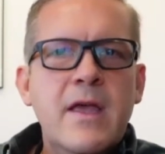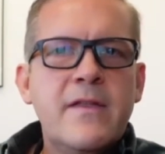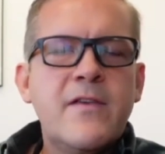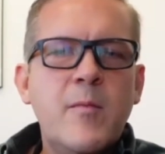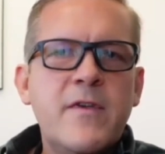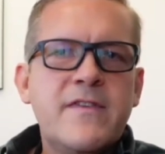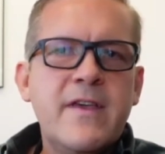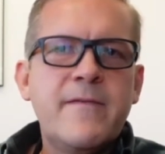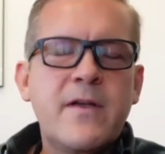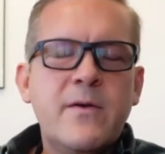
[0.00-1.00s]
It's almost
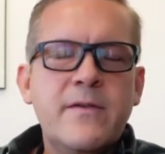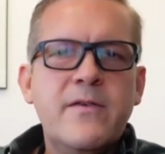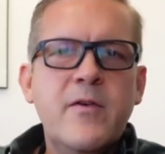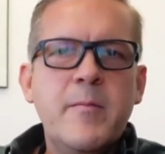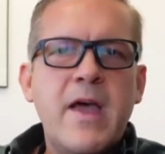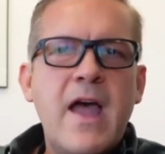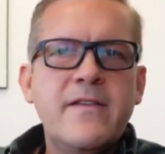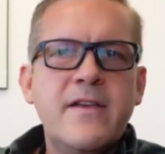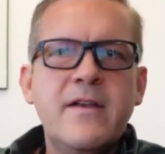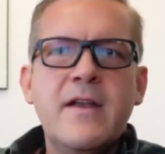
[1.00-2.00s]
difficult to
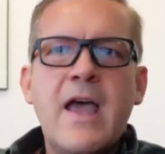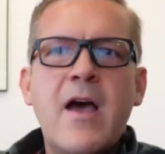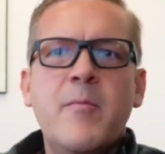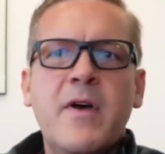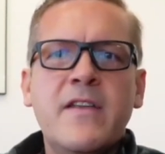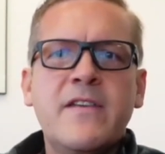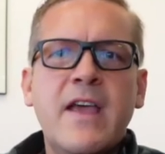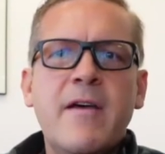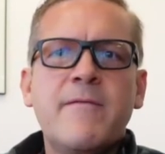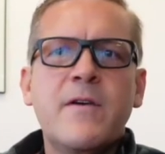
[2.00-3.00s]
imagine how much
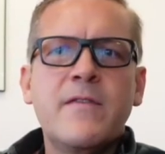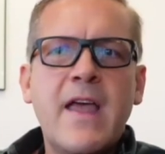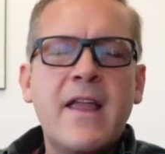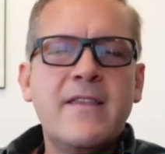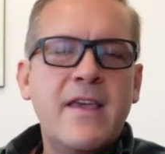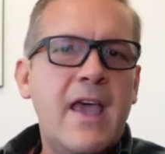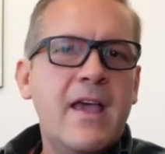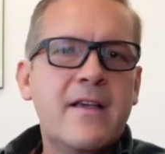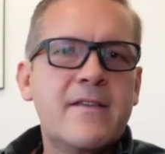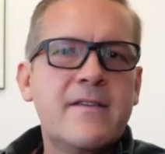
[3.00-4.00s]
effort that
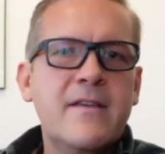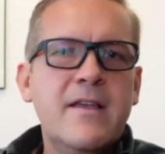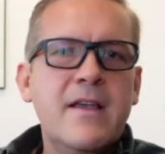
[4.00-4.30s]
takes,